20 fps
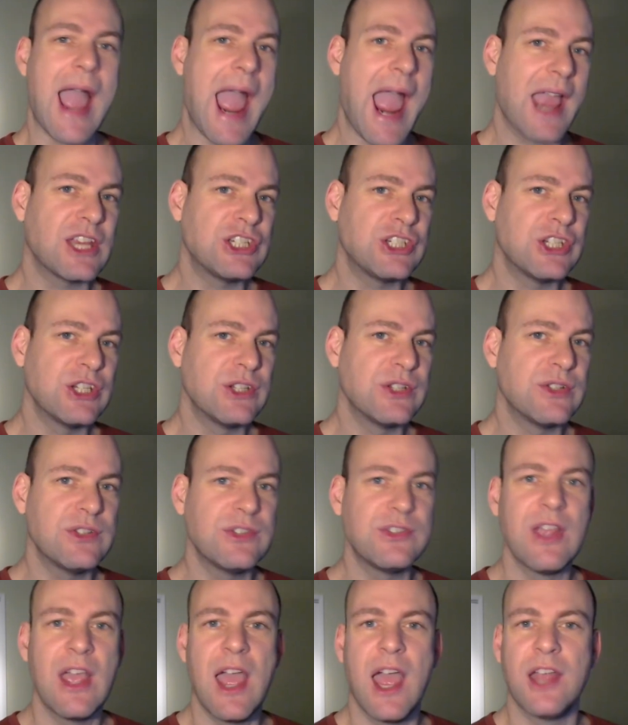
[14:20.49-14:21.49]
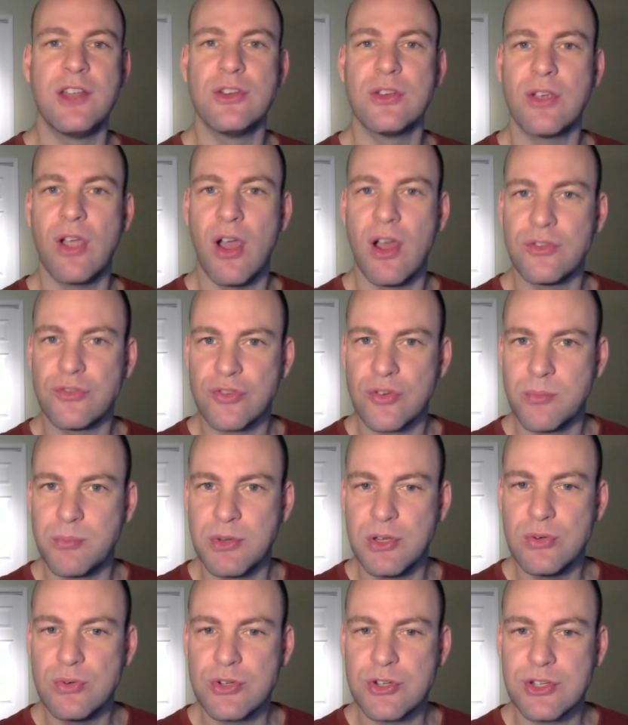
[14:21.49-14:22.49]
actions and your
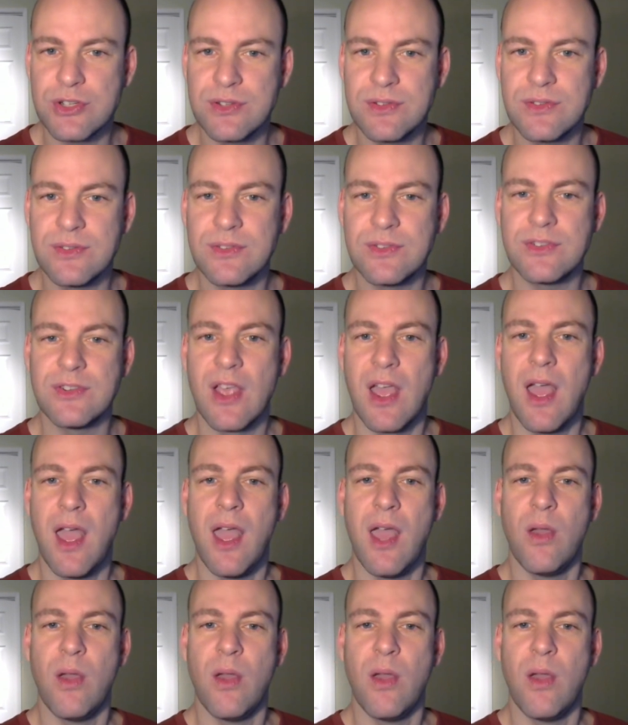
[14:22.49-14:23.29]
contributions